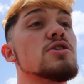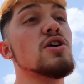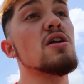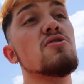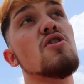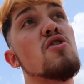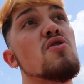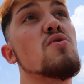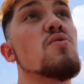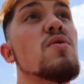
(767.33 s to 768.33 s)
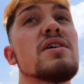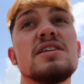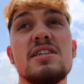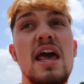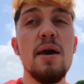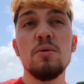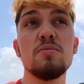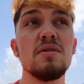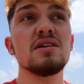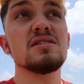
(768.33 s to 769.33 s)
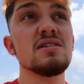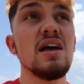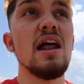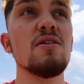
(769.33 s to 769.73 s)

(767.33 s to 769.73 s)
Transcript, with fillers: So I don't know what disabled means.